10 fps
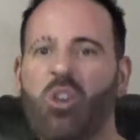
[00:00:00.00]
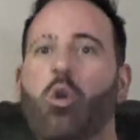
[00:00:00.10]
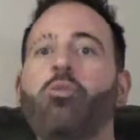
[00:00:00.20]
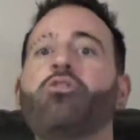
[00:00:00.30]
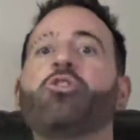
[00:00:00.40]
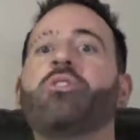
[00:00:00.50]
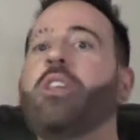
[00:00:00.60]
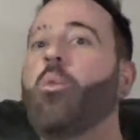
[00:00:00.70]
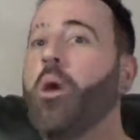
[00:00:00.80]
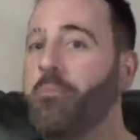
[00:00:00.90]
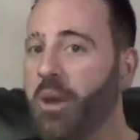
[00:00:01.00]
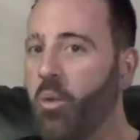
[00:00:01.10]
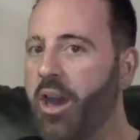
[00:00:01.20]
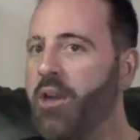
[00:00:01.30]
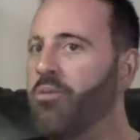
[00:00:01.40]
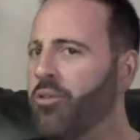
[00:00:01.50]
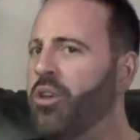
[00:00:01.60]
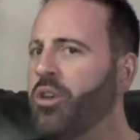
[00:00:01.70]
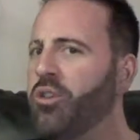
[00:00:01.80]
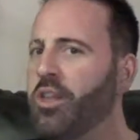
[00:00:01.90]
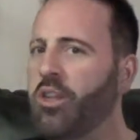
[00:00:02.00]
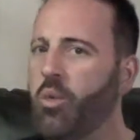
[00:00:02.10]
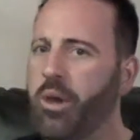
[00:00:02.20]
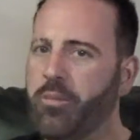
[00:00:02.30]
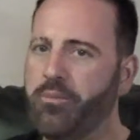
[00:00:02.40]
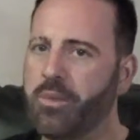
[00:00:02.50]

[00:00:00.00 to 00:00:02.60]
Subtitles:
Consciously, you won't be aware, although you think you will.